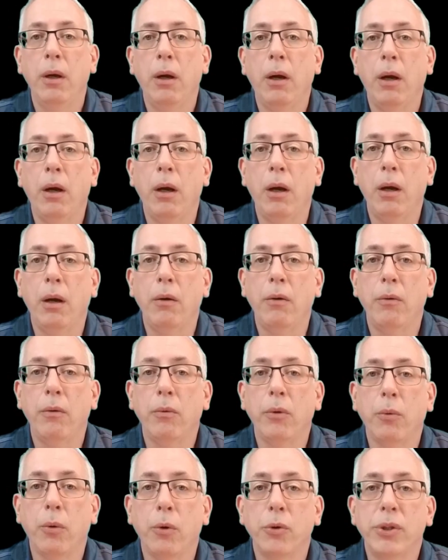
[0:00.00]
uh,
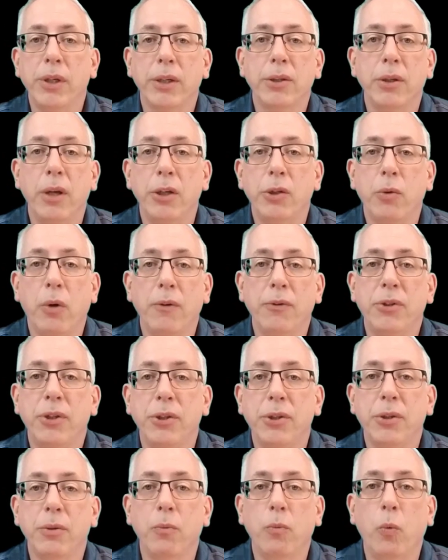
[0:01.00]
the Rotax 912
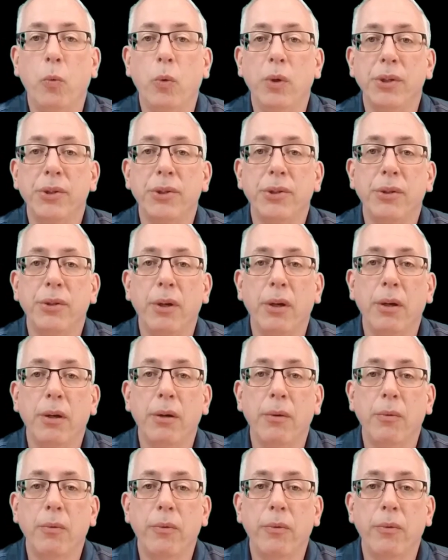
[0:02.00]
system was uh,